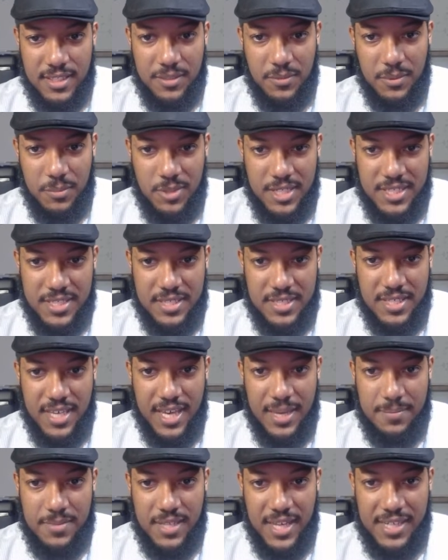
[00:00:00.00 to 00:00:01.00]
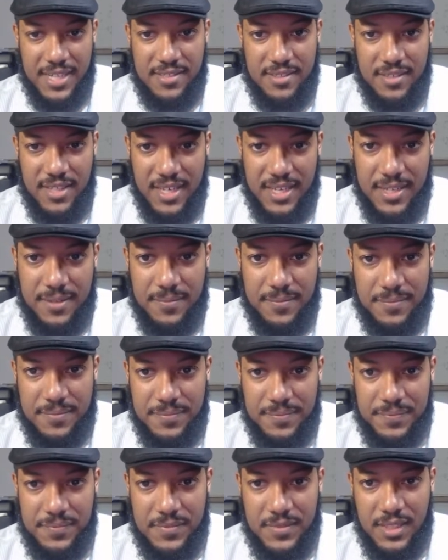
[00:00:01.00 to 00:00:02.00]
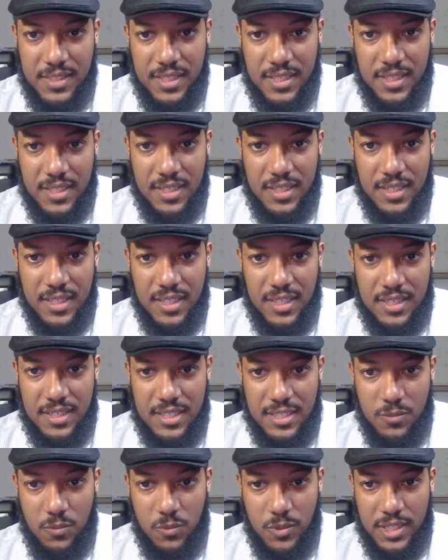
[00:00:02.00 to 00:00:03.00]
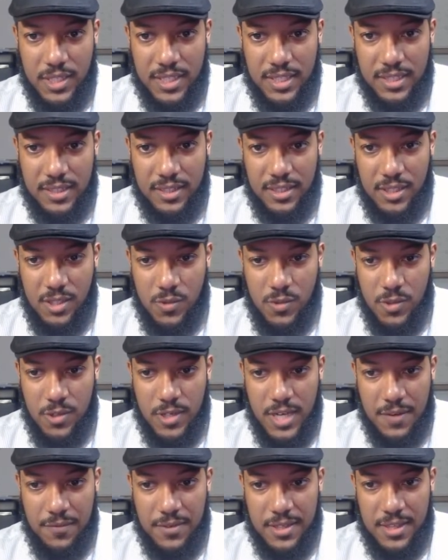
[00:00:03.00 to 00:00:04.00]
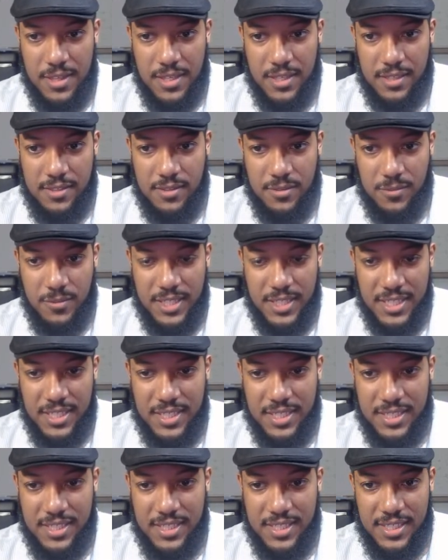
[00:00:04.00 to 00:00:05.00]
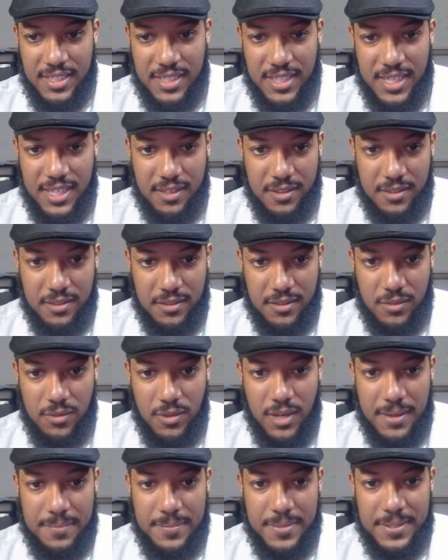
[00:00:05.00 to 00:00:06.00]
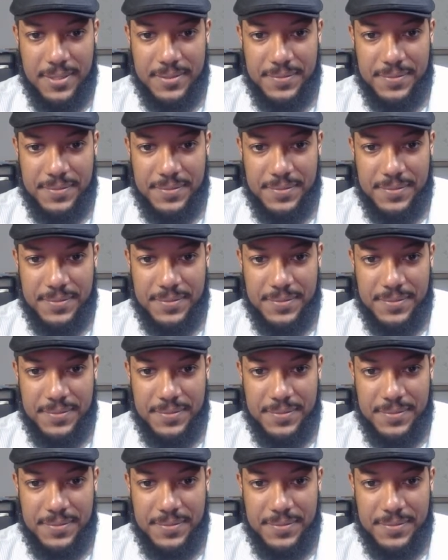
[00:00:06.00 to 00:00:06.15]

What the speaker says: We press escape to exit that, and then we lower everything so we can get a good crop.